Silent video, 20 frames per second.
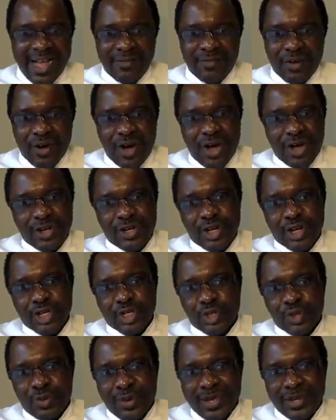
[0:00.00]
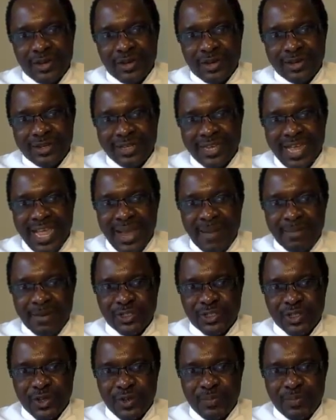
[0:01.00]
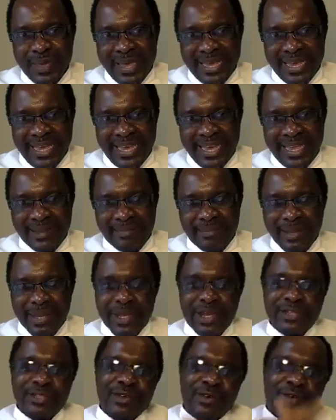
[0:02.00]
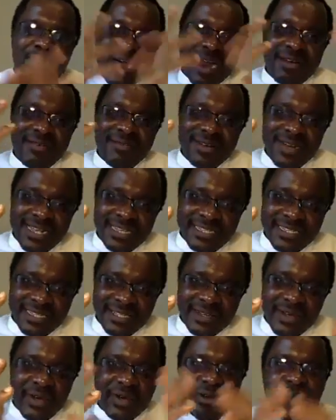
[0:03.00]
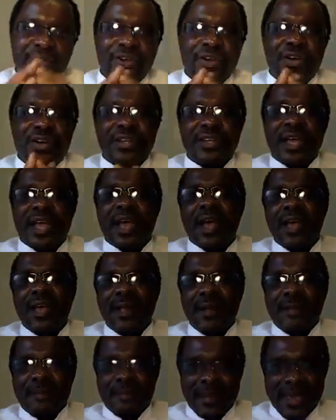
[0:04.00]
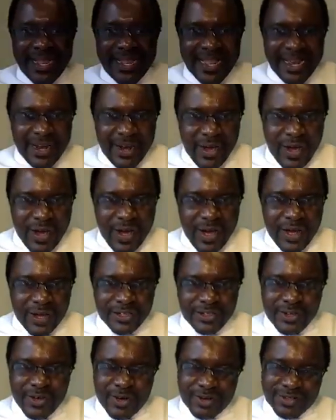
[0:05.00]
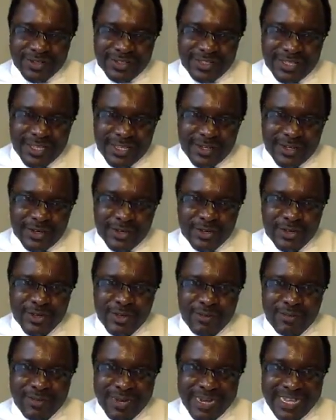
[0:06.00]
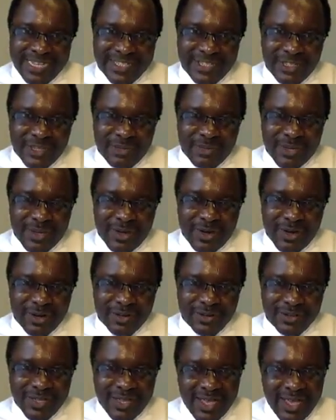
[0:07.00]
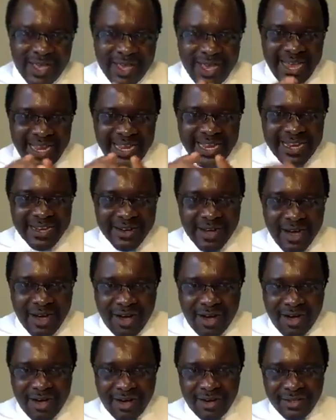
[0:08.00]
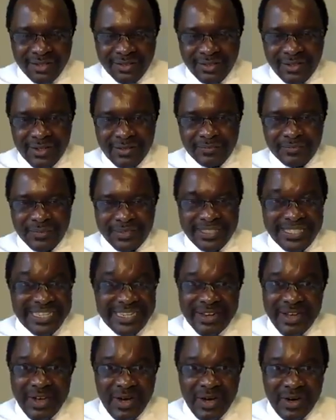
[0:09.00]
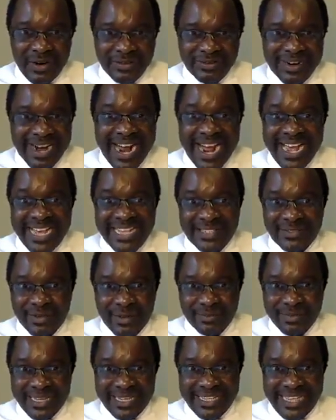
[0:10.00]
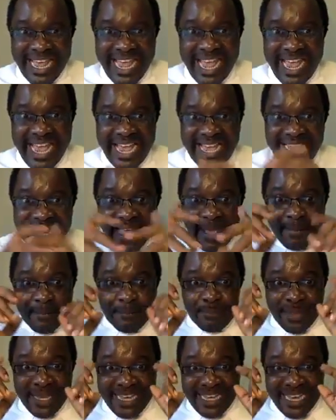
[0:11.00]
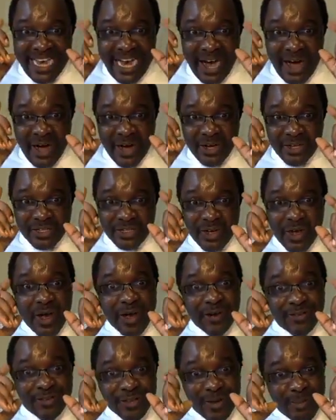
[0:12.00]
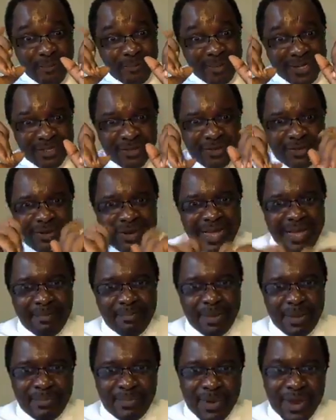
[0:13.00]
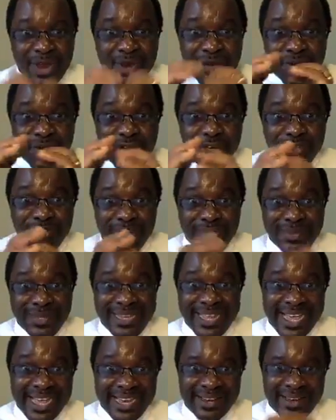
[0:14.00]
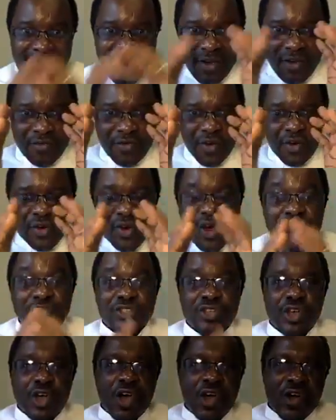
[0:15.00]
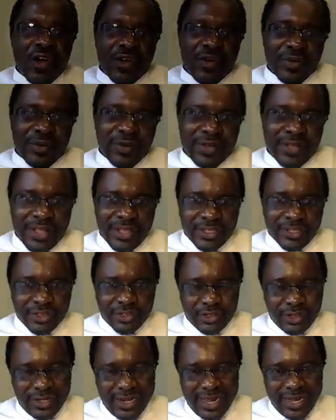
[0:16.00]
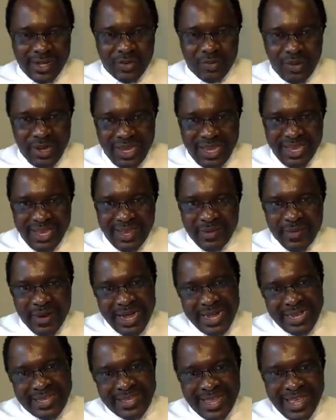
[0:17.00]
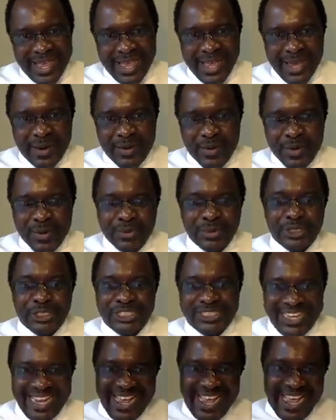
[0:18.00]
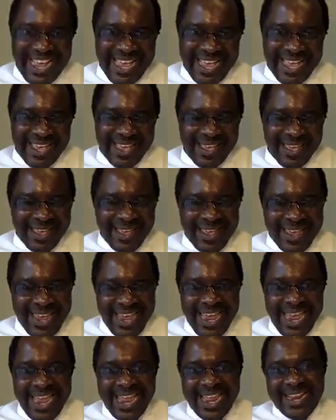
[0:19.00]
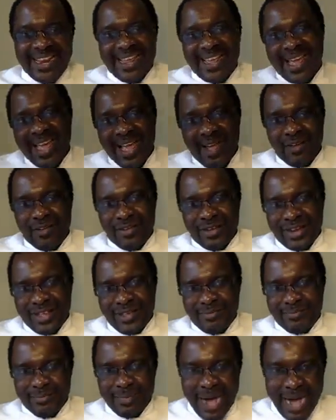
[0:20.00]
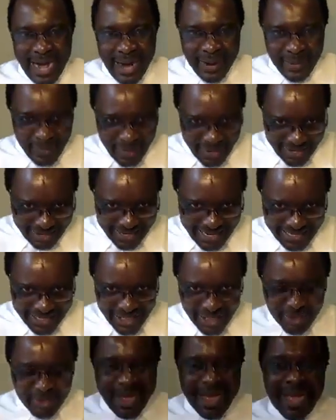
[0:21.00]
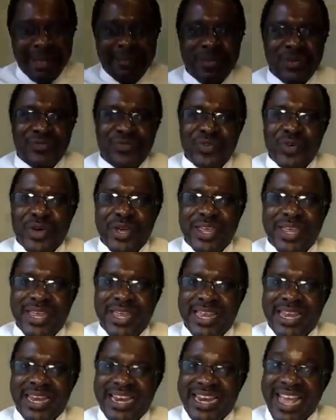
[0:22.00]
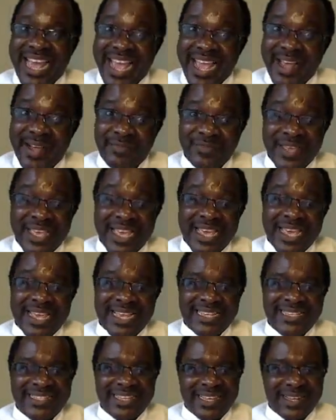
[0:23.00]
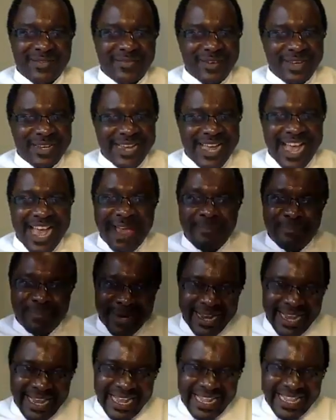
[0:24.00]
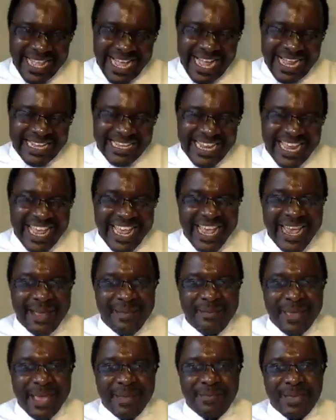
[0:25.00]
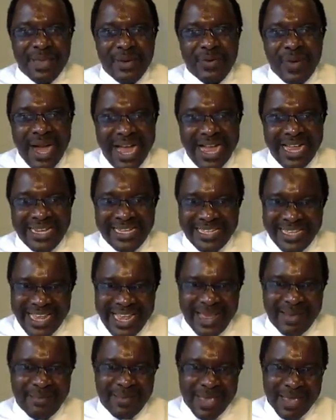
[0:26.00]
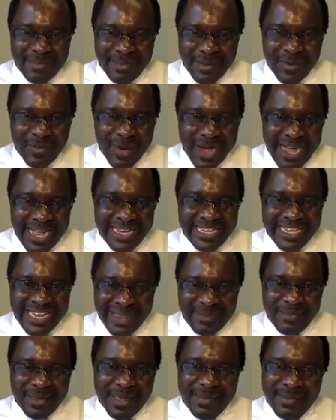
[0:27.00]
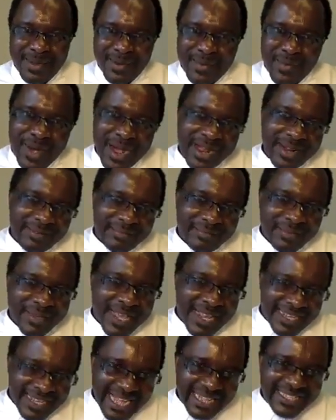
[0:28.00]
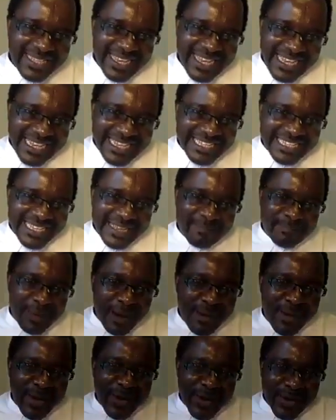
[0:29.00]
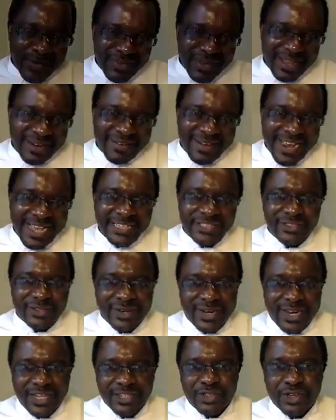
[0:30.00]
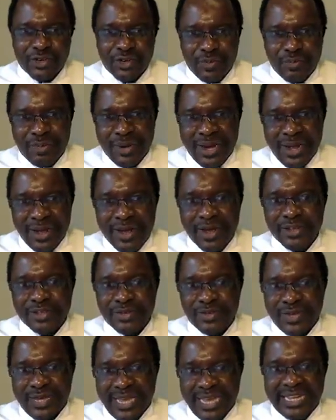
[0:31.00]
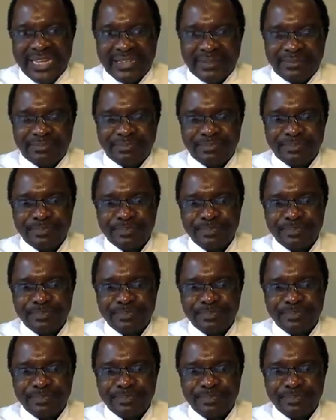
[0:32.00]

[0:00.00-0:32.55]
And for all those who were not able to make it because of one reason or the other, may the Lord continue to bless you, because He did not, did not rise from the dead because of some particular people. He rose from the dead for us all, so that we one day we will share in the heavenly banquet. That is why before He left, He said, Father, I pray that they may be one, they may be one, they may be one. That is the power of the resurrection to bring us together.